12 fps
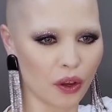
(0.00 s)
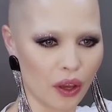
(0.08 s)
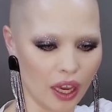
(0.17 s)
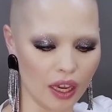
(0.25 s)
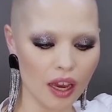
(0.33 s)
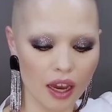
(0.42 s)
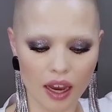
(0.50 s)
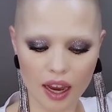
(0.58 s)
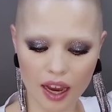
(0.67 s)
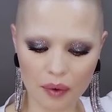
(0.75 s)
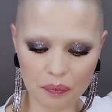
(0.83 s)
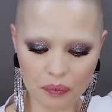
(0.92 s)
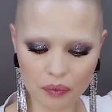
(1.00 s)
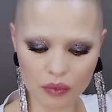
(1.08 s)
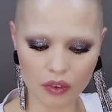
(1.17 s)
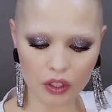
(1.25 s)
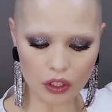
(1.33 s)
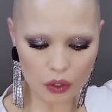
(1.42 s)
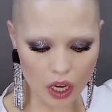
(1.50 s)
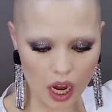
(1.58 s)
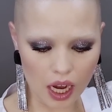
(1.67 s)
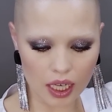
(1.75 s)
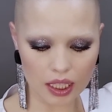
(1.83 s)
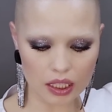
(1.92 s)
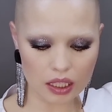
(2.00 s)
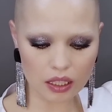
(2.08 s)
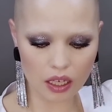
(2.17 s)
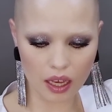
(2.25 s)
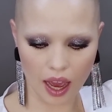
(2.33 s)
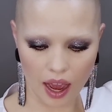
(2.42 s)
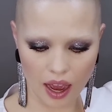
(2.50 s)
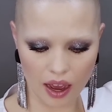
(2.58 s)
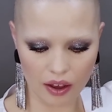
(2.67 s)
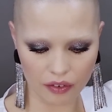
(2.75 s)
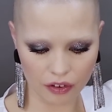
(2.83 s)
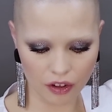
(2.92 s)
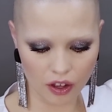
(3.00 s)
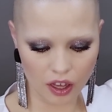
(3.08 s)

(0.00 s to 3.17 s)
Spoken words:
Okay, you guys have